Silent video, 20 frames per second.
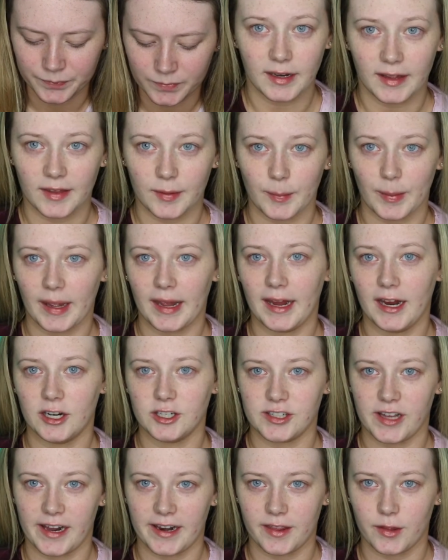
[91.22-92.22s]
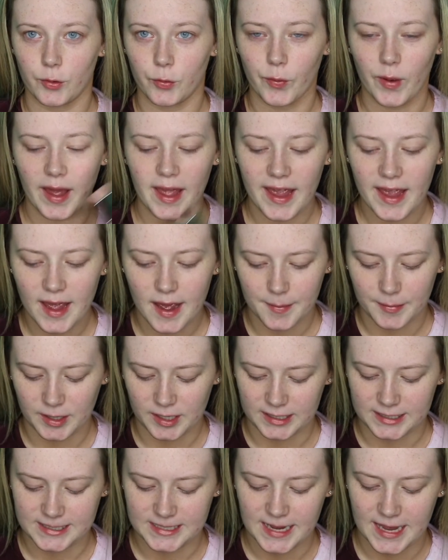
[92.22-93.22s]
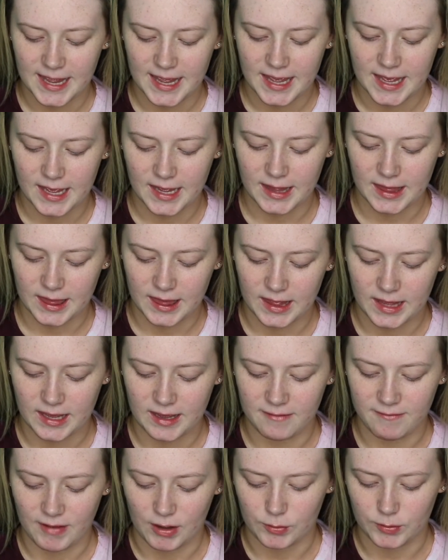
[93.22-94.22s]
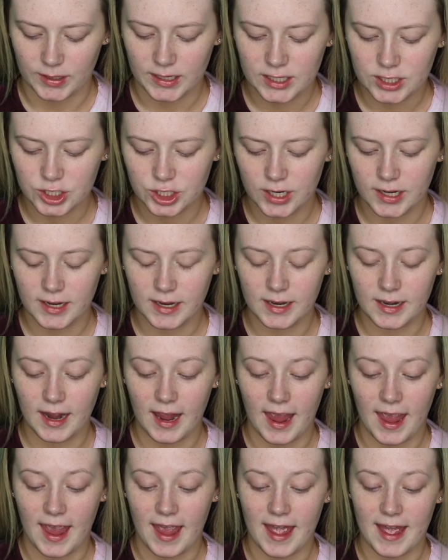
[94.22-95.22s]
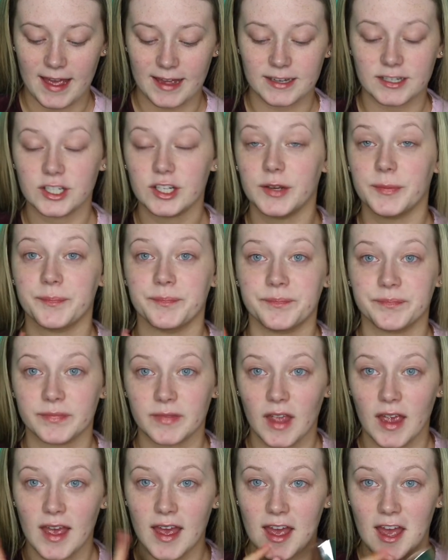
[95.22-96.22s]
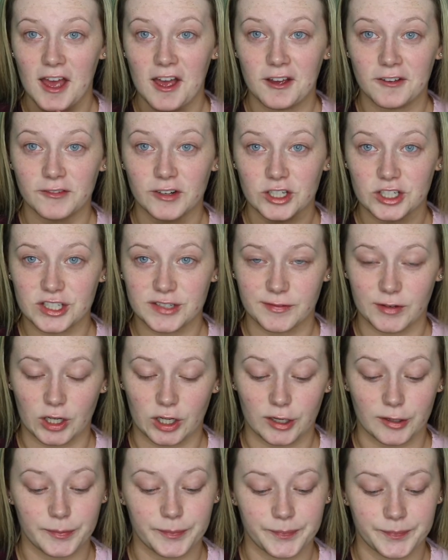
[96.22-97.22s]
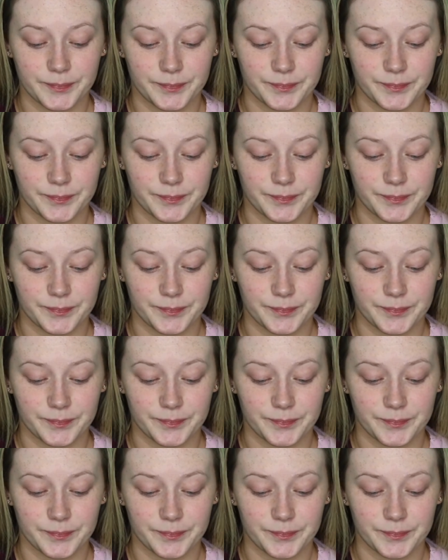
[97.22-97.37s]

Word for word: now that my hair is out of the way, I'm going to take the foundation and first of all,